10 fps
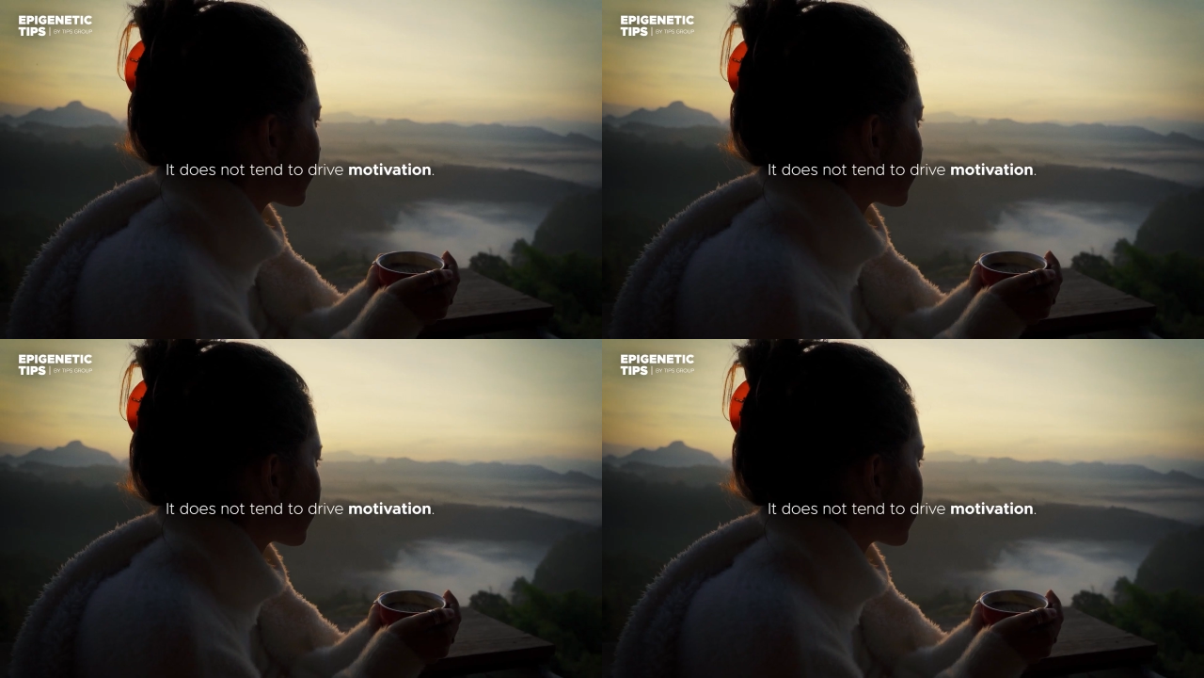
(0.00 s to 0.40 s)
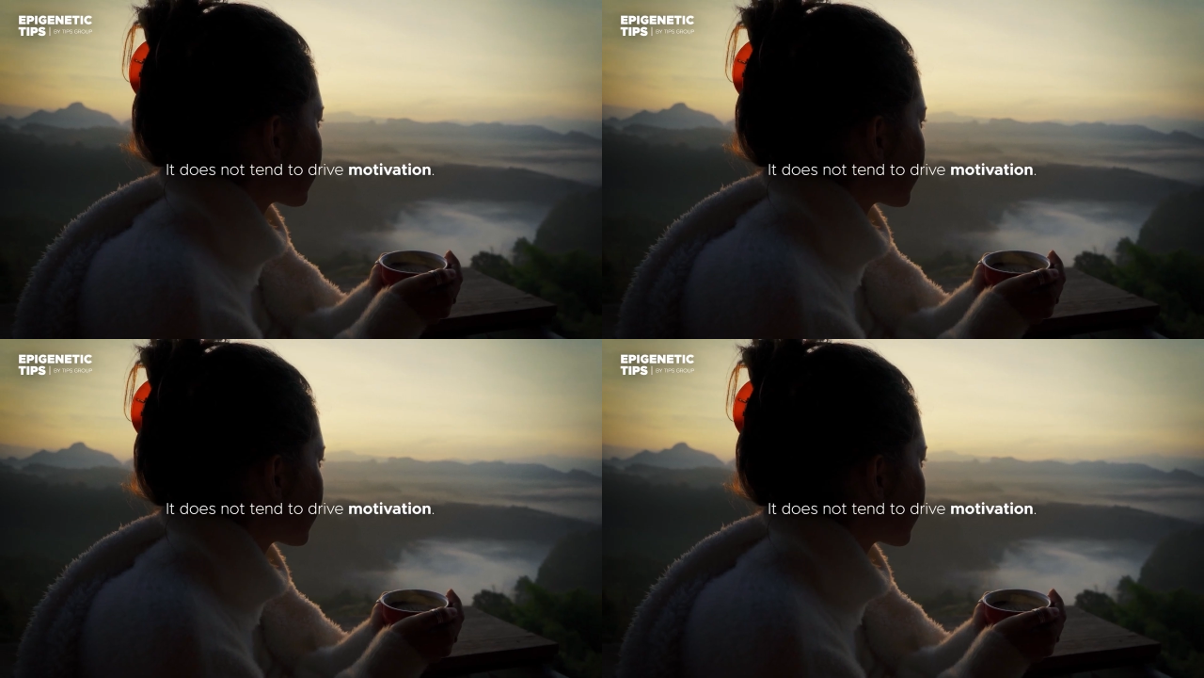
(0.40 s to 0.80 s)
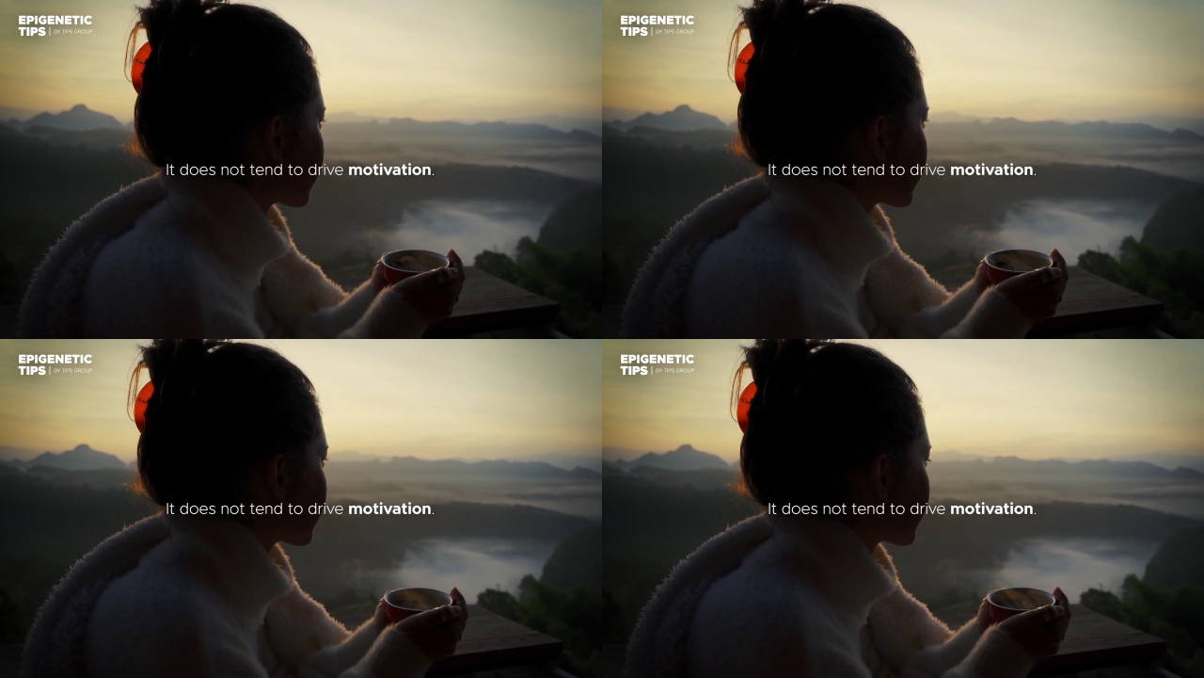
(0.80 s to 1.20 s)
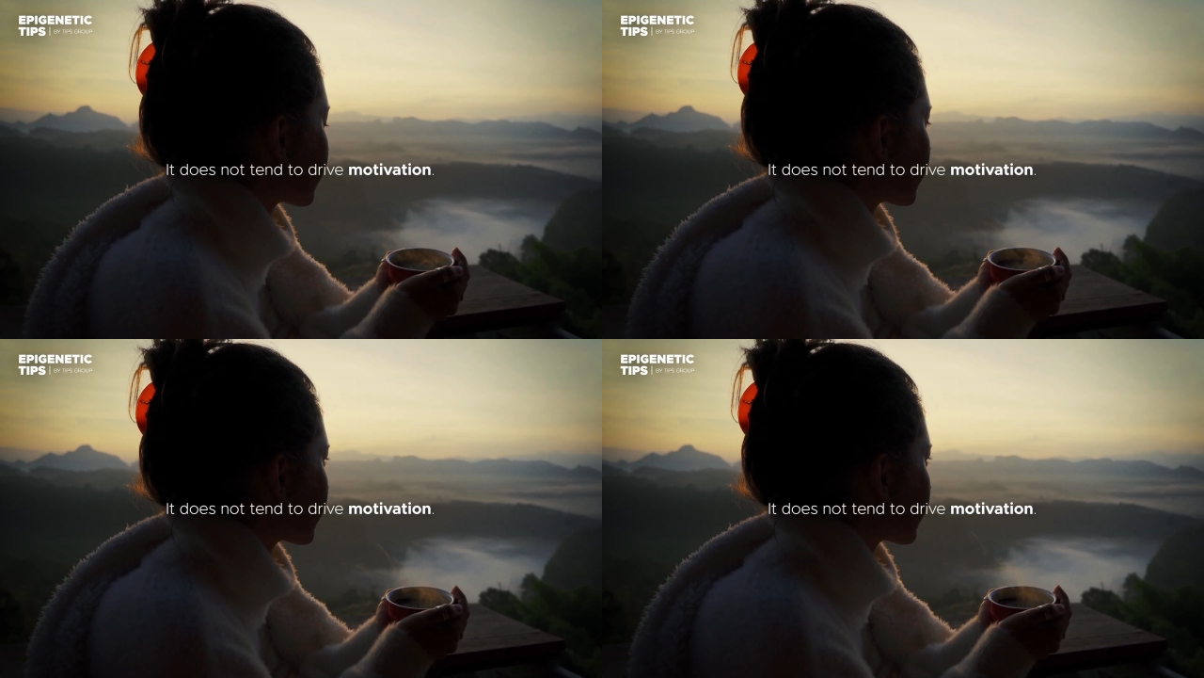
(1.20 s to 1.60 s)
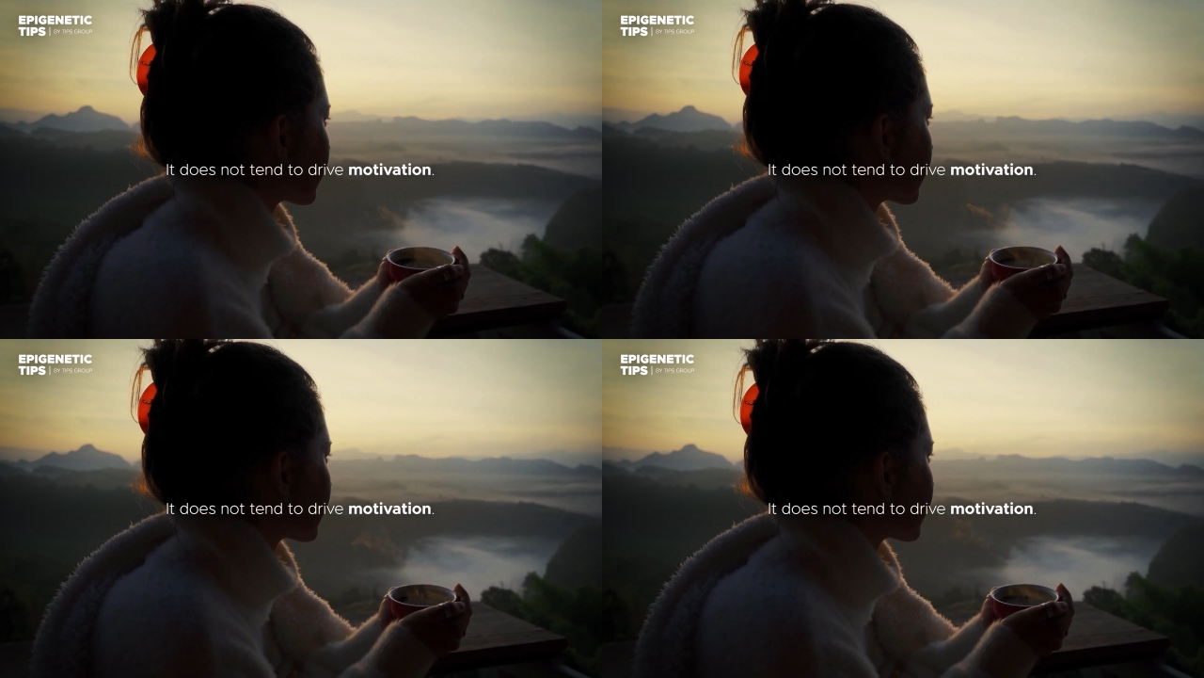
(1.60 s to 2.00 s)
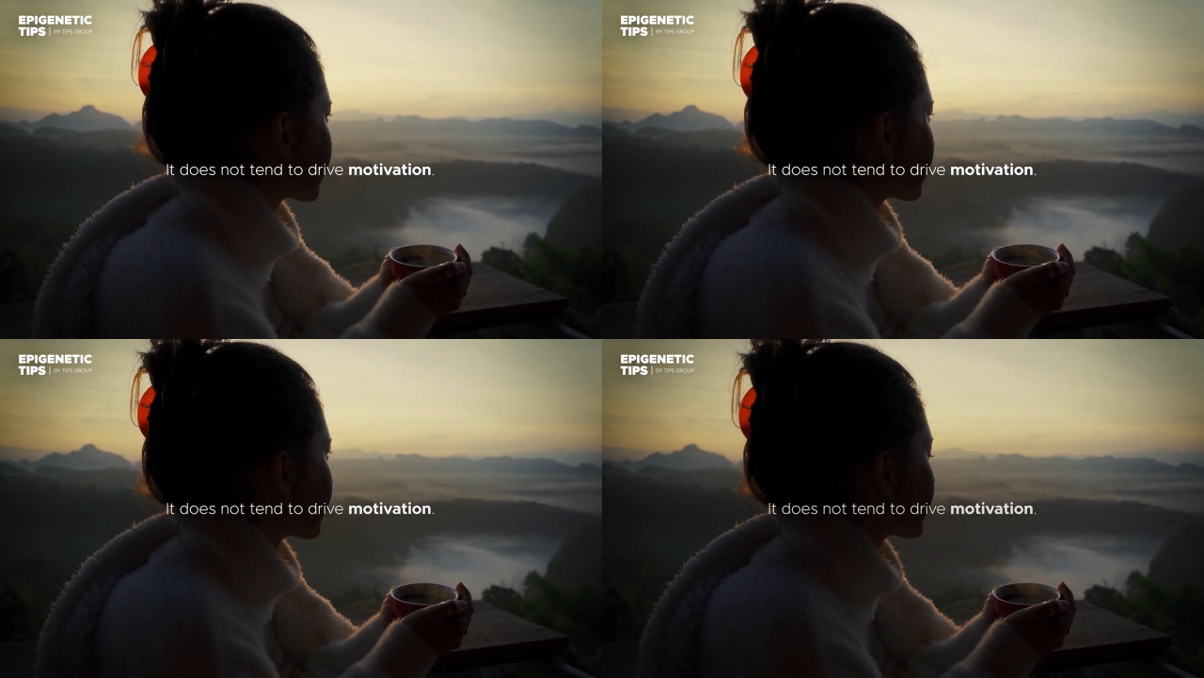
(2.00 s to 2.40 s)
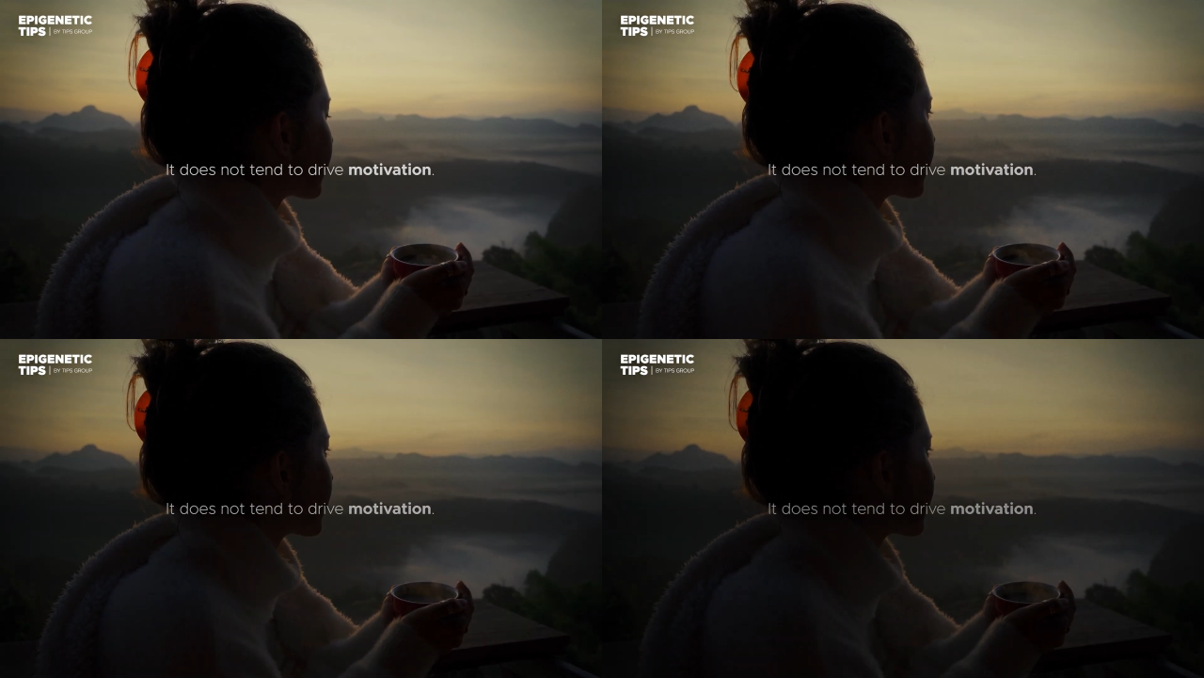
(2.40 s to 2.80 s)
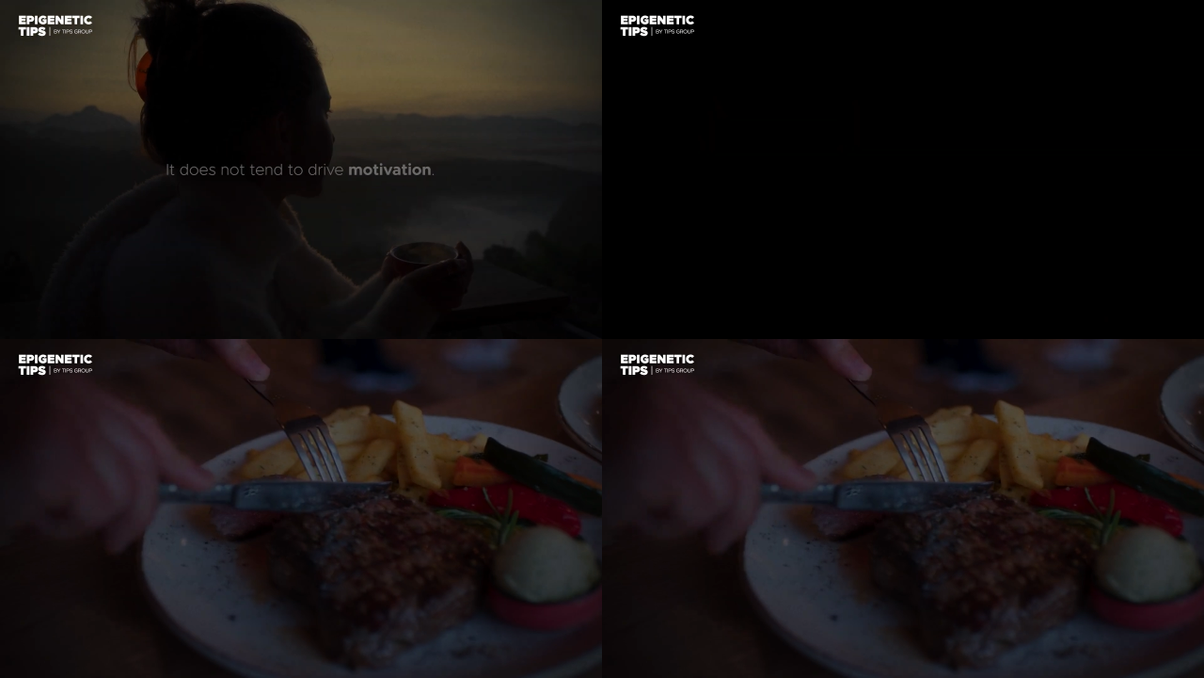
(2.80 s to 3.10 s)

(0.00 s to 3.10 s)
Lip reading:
(no speaker visible)